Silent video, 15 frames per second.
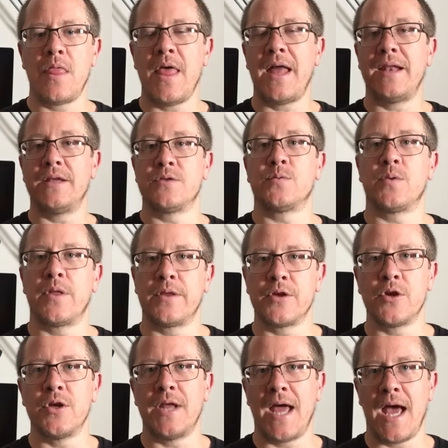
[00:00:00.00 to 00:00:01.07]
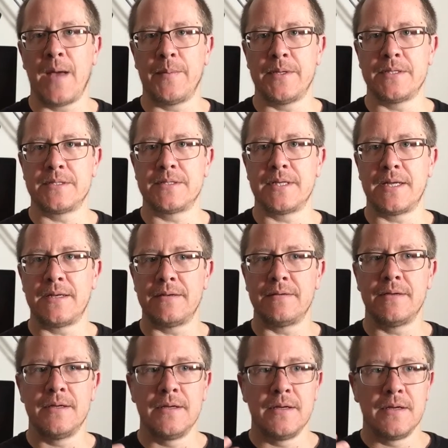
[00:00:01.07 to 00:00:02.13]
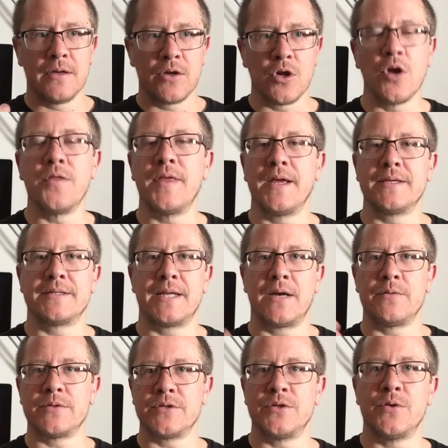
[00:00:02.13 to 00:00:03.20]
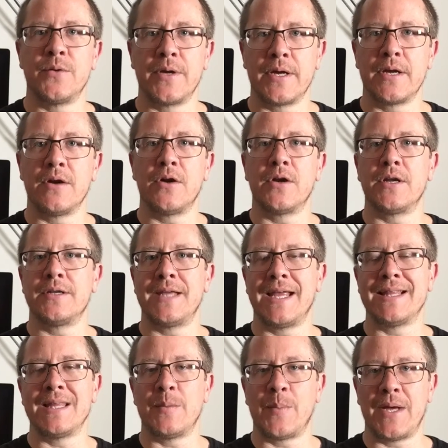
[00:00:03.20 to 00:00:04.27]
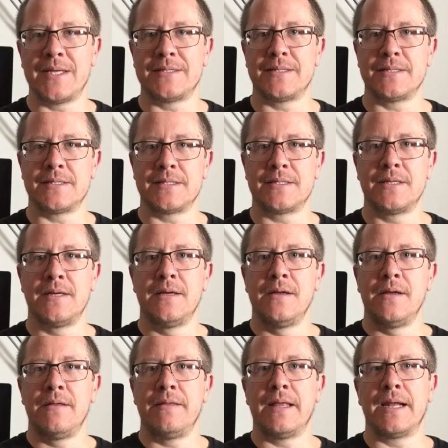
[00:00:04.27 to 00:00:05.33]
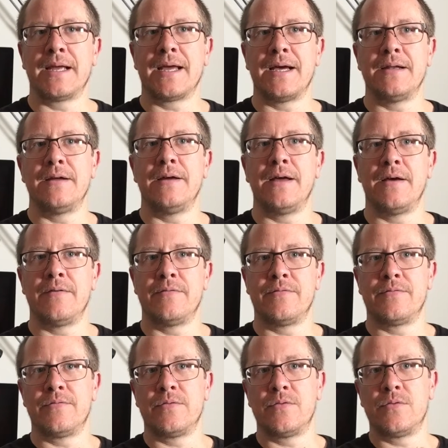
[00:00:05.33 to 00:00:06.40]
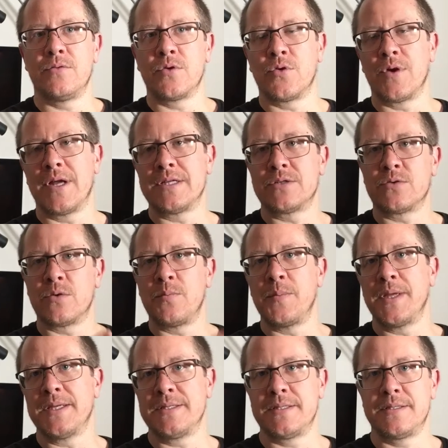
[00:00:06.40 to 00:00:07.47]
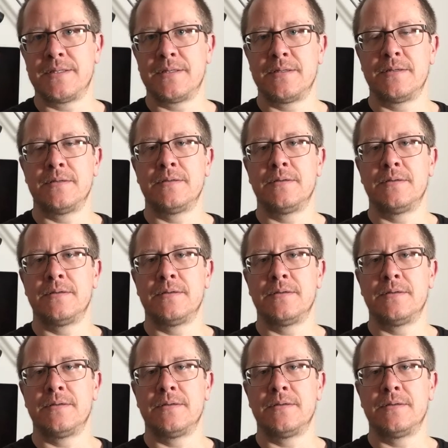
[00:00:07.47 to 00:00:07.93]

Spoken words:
that is one of the good habits and good things that I was doing on a daily basis that I kind of have regressed or missed